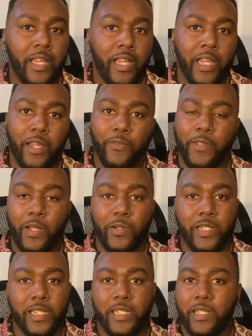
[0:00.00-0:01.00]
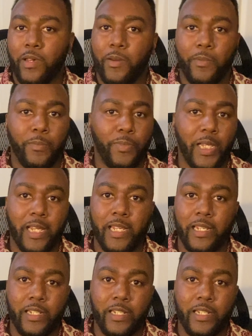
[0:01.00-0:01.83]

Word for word: If they're just some plain